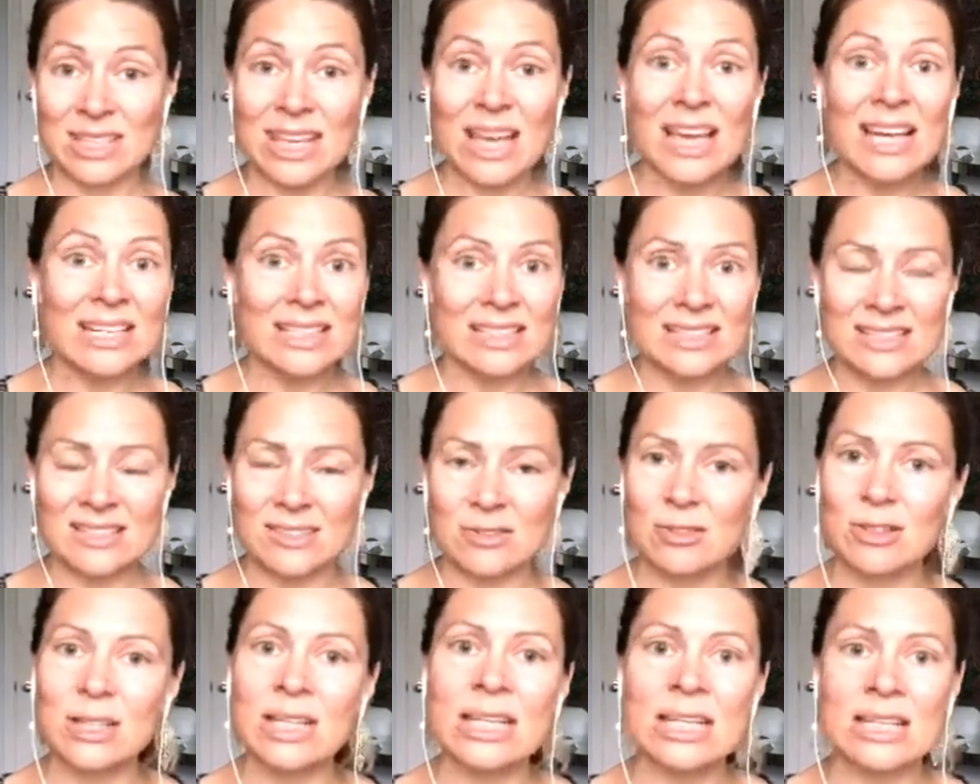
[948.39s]
Again, it's
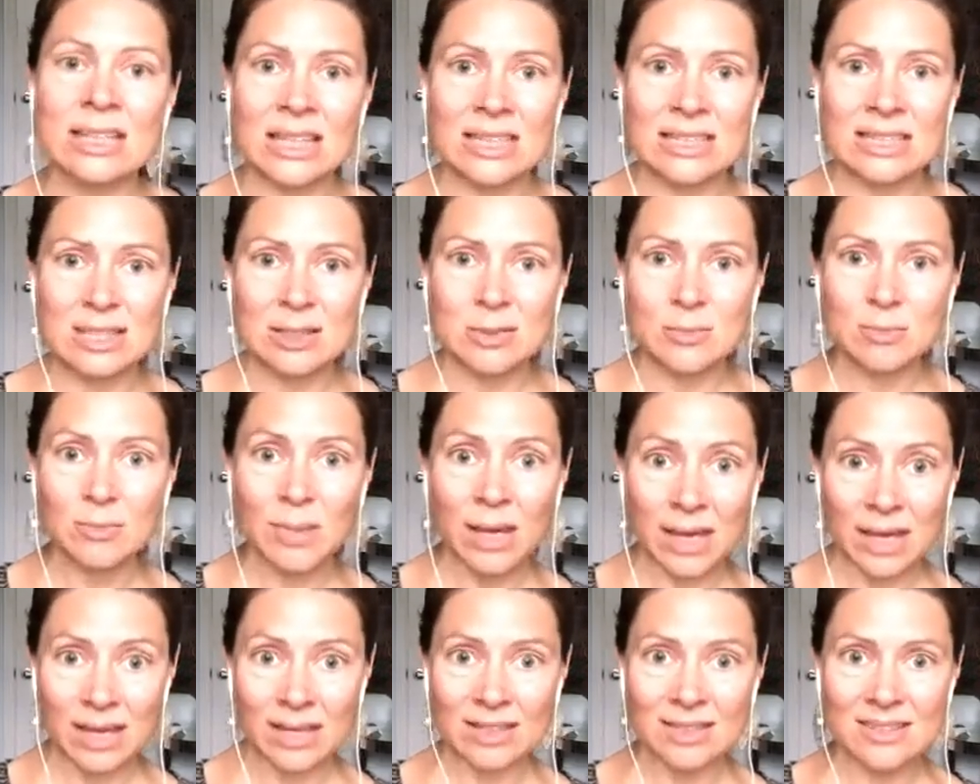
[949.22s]
creating that
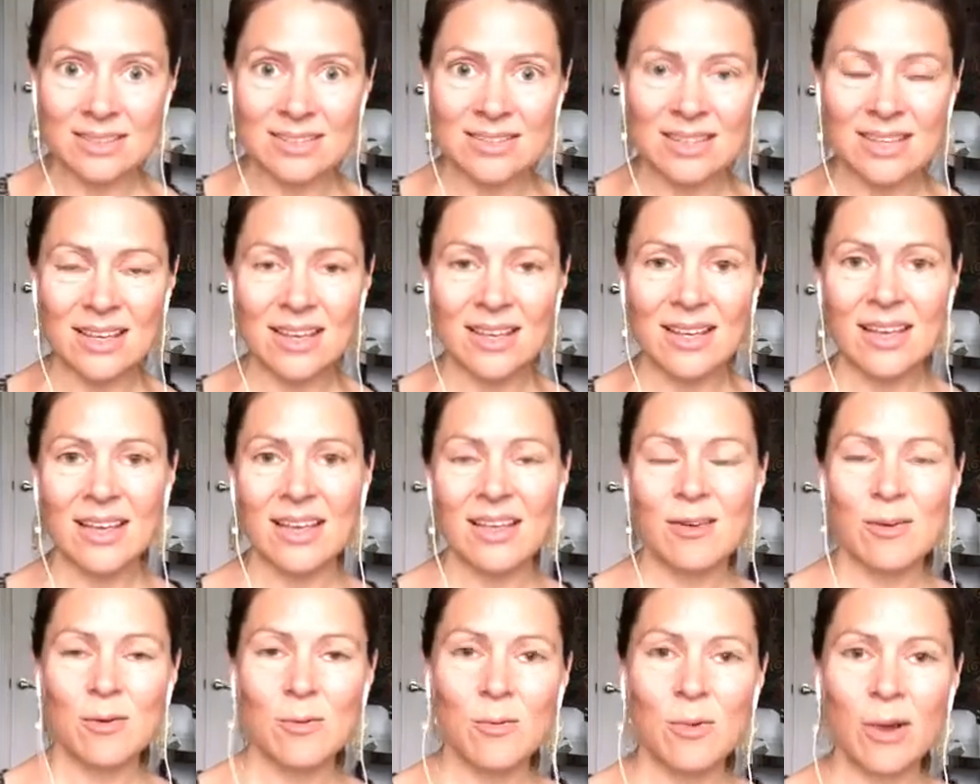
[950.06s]
space
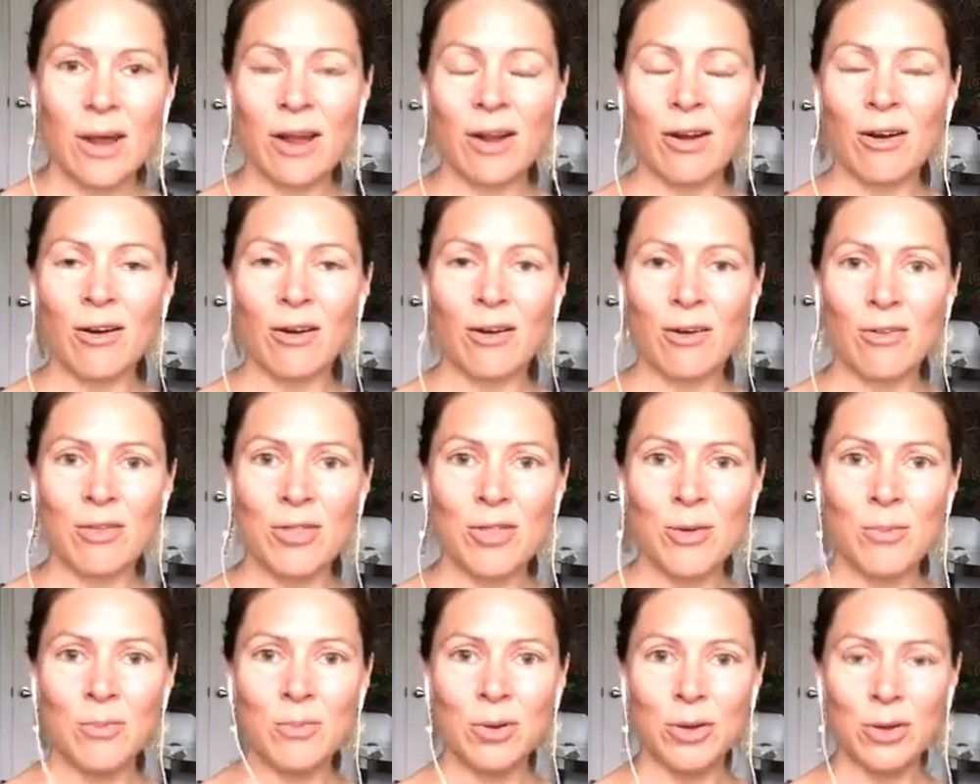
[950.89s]
where
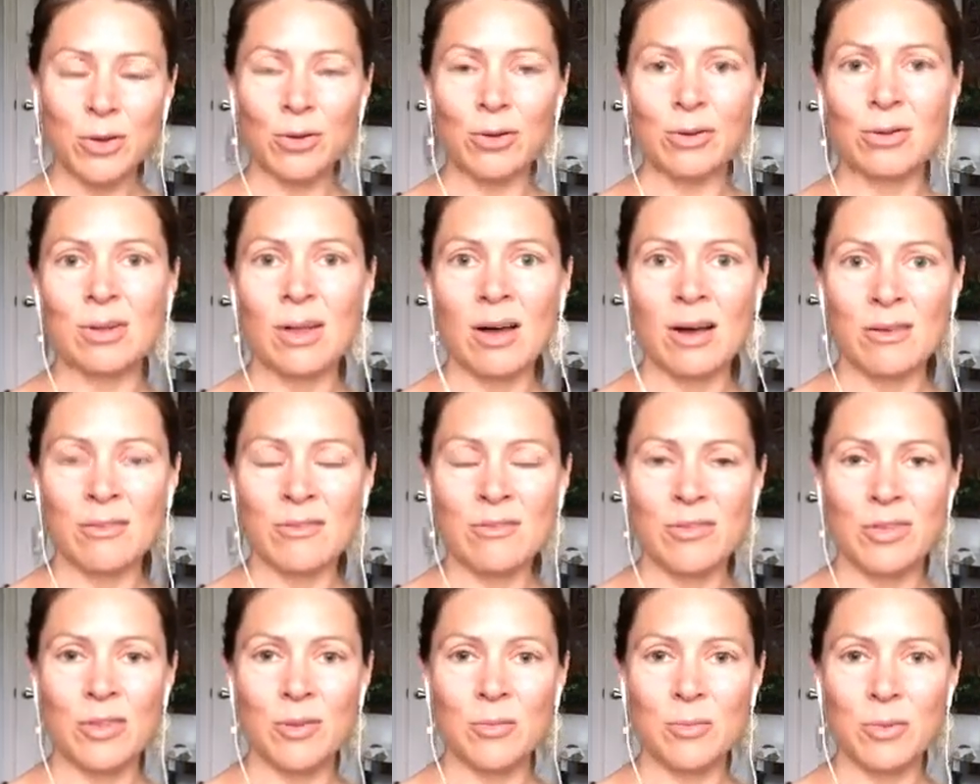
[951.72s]
the pure
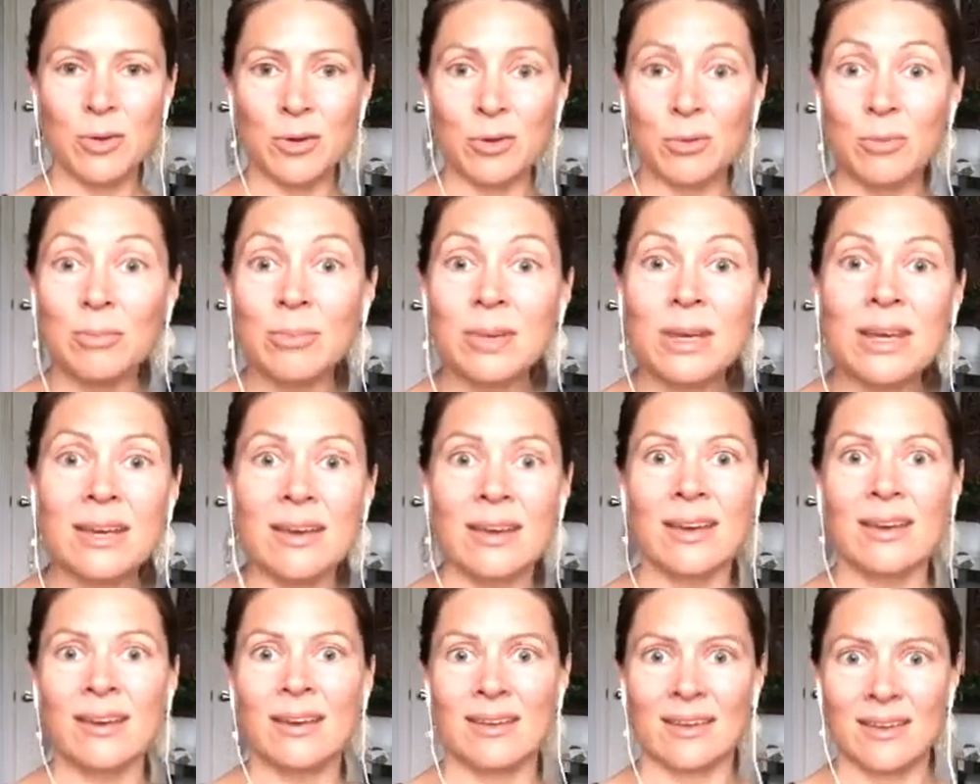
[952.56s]
love, the pure
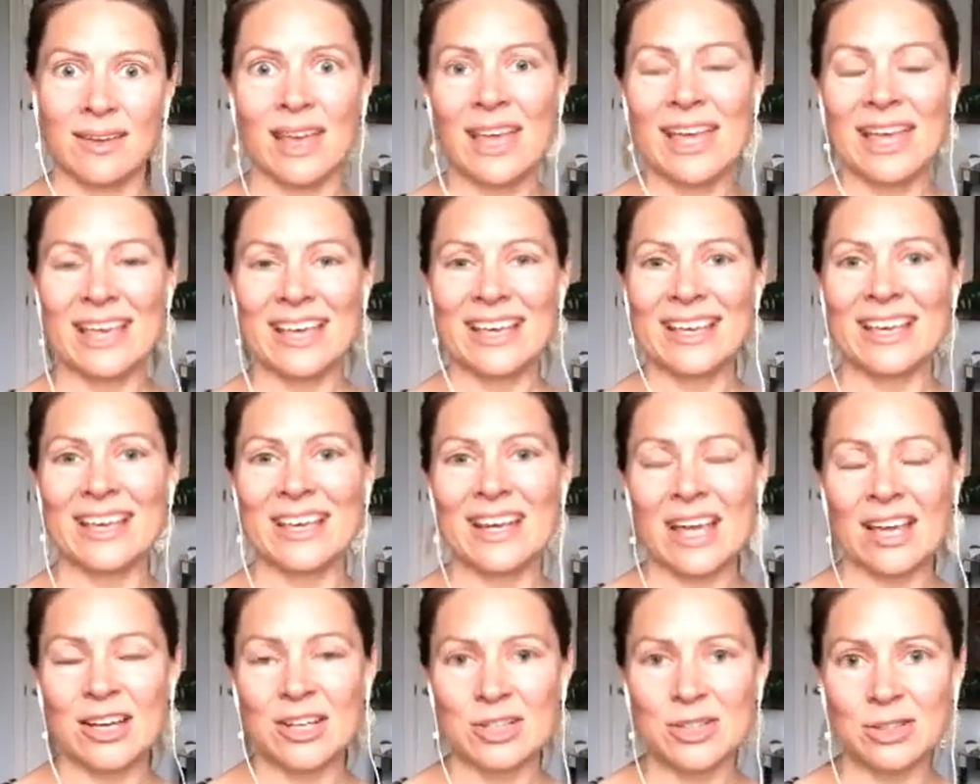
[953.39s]
being
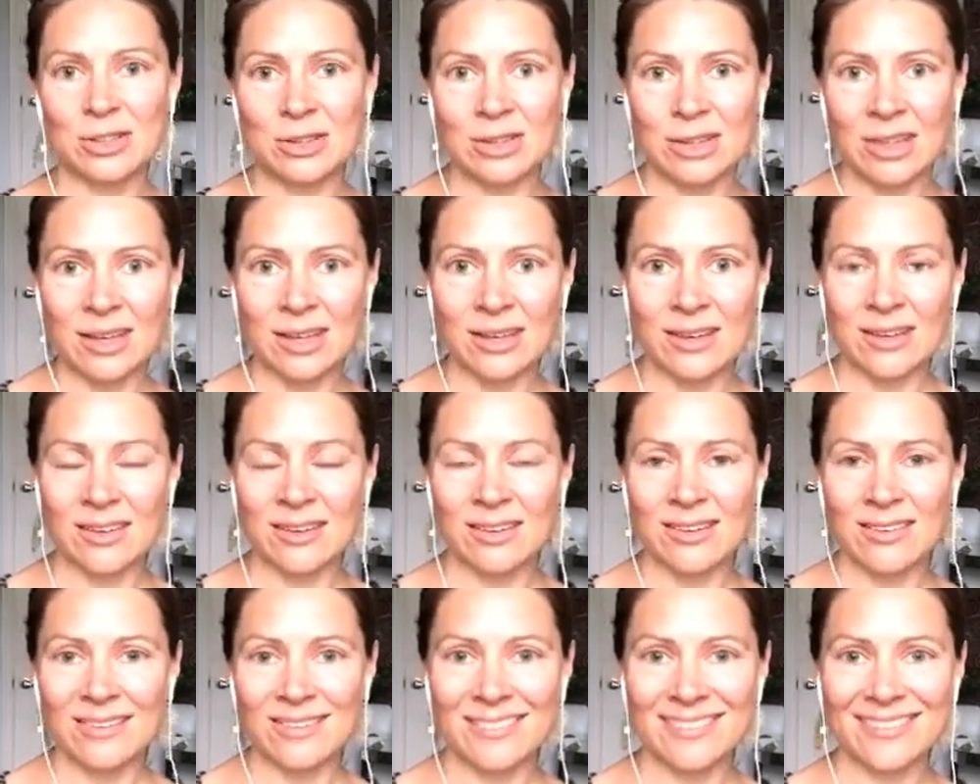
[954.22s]
can actually
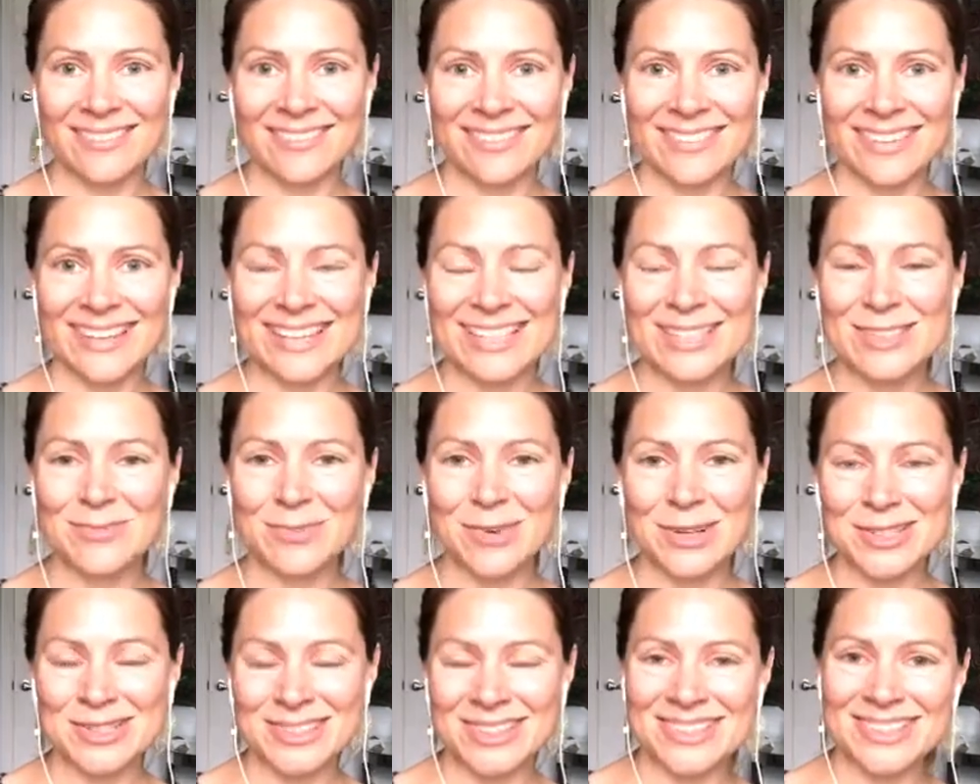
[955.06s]

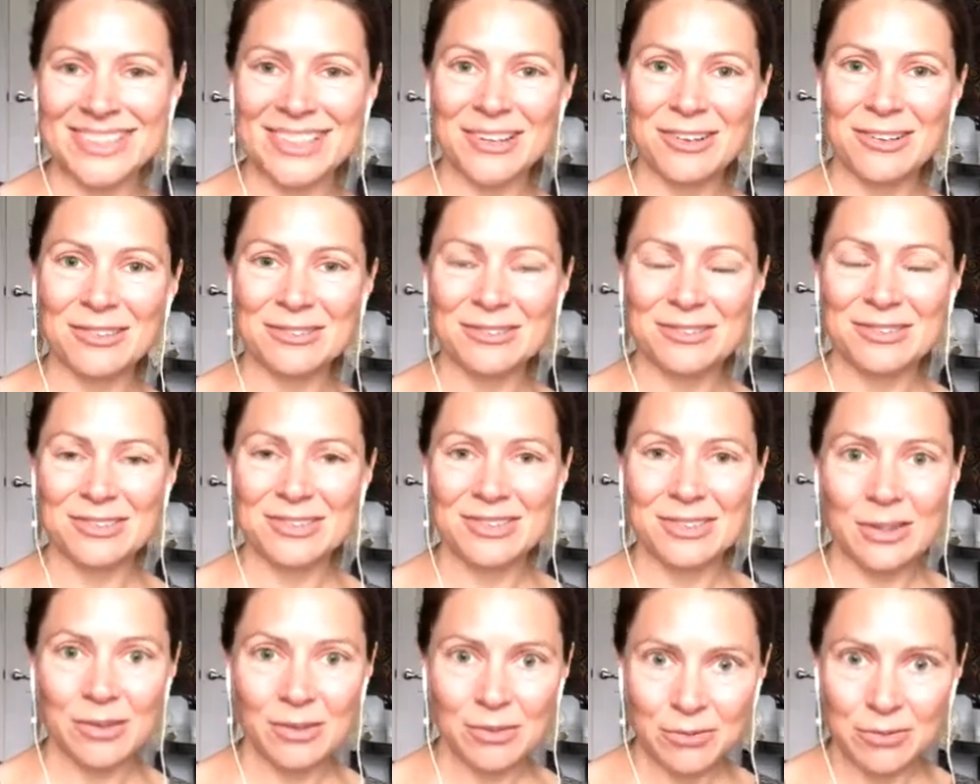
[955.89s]
express itself
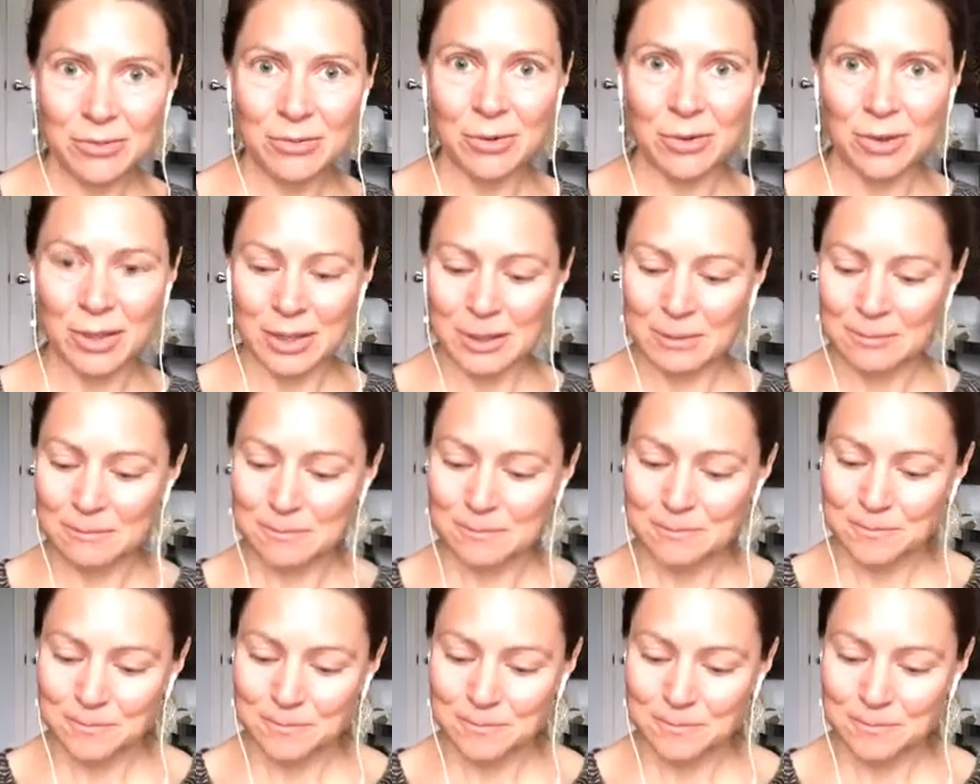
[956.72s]
fully.